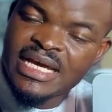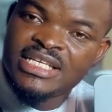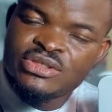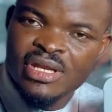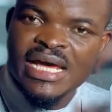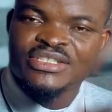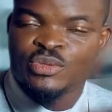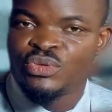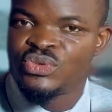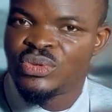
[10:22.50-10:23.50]
that installer are
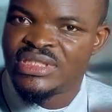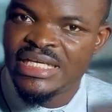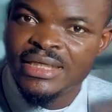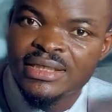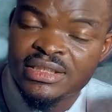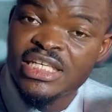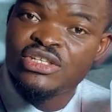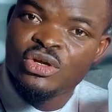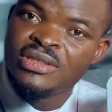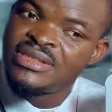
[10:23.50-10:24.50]
supposed to take, they
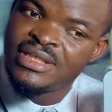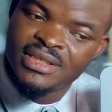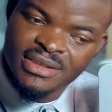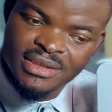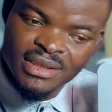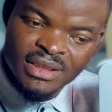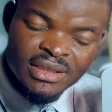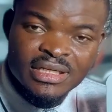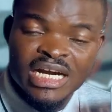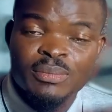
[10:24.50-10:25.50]
don't take it.
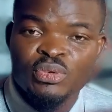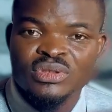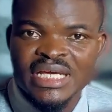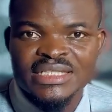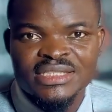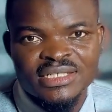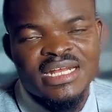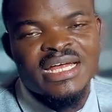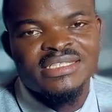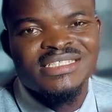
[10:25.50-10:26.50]
There are protection
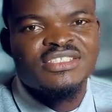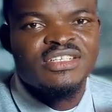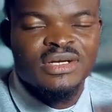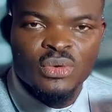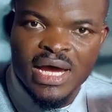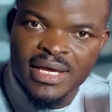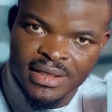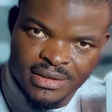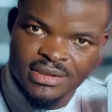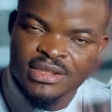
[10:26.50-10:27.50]
that is required
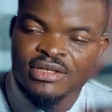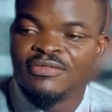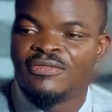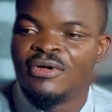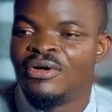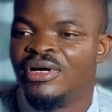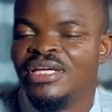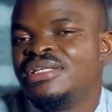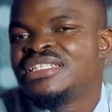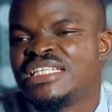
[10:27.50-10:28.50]
for
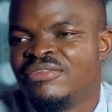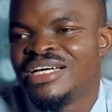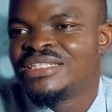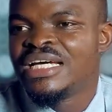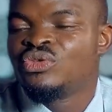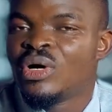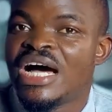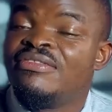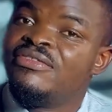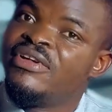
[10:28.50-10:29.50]
this inverter to
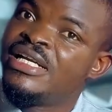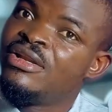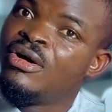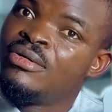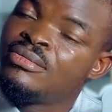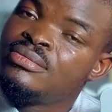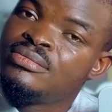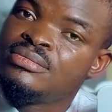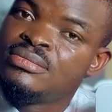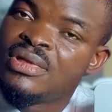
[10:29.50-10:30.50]
have a very long
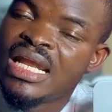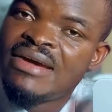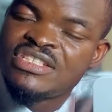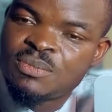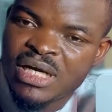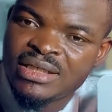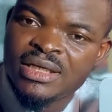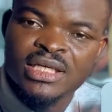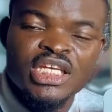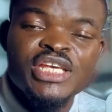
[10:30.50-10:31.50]
lifespan.
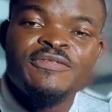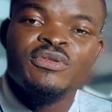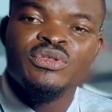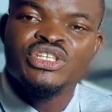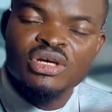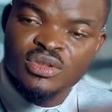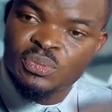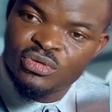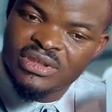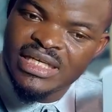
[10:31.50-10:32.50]
If you do not
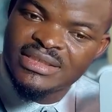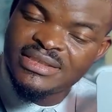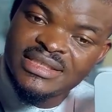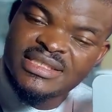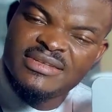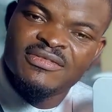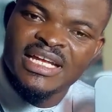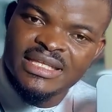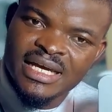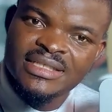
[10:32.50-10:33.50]
protect these
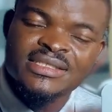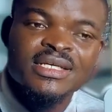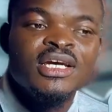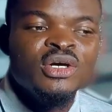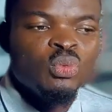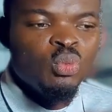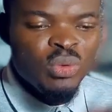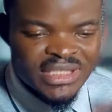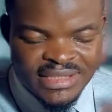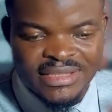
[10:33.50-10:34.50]
inverters
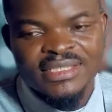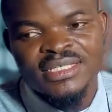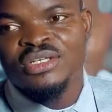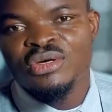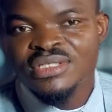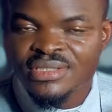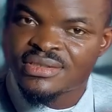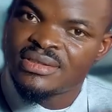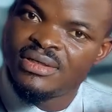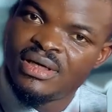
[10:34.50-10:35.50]
with those
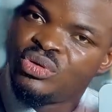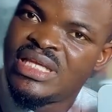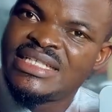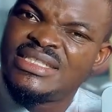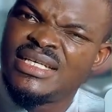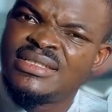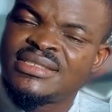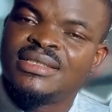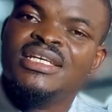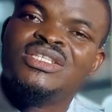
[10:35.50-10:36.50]

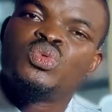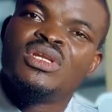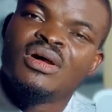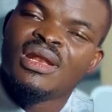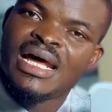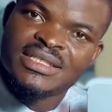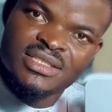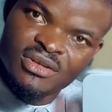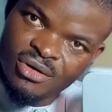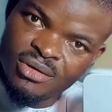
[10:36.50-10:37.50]
protections, it will not last
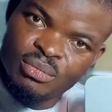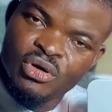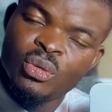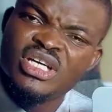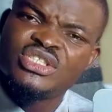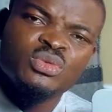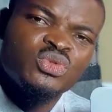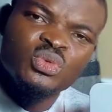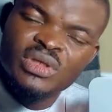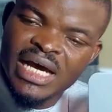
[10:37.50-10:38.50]
long. But once you
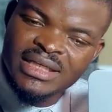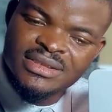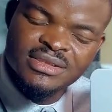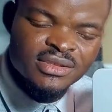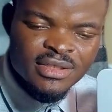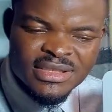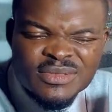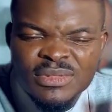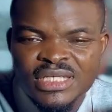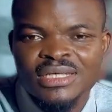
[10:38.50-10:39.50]
do that, trust
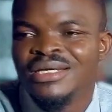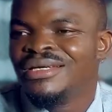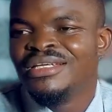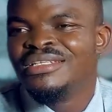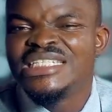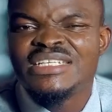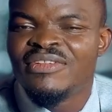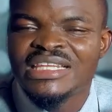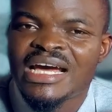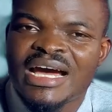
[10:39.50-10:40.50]
me, this
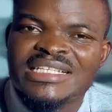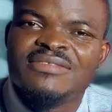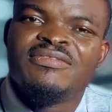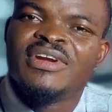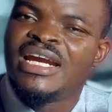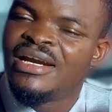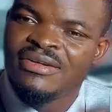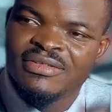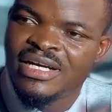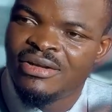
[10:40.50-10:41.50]
inverter has a very,
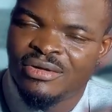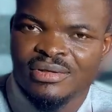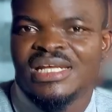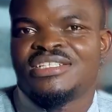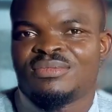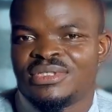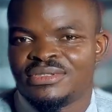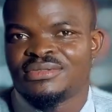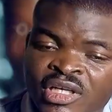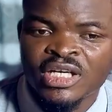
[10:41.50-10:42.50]
very long lifespan.
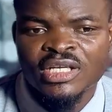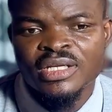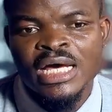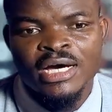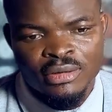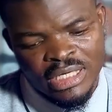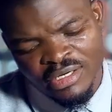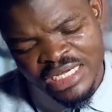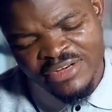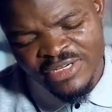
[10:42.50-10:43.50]
Now,
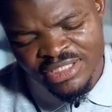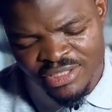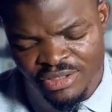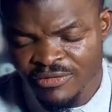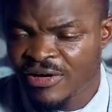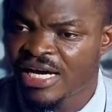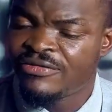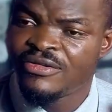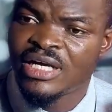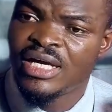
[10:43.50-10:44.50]
another advantage of
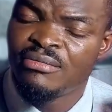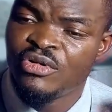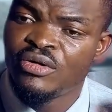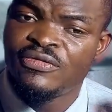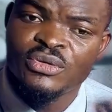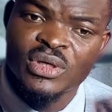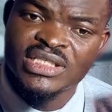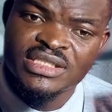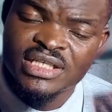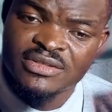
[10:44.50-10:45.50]
low
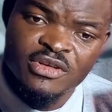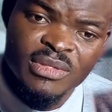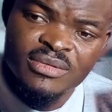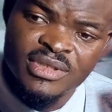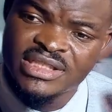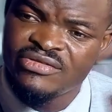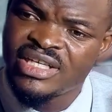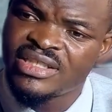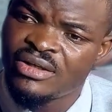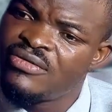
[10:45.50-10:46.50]
frequency transformer based
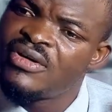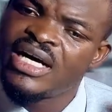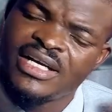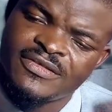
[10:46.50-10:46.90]
inverter over high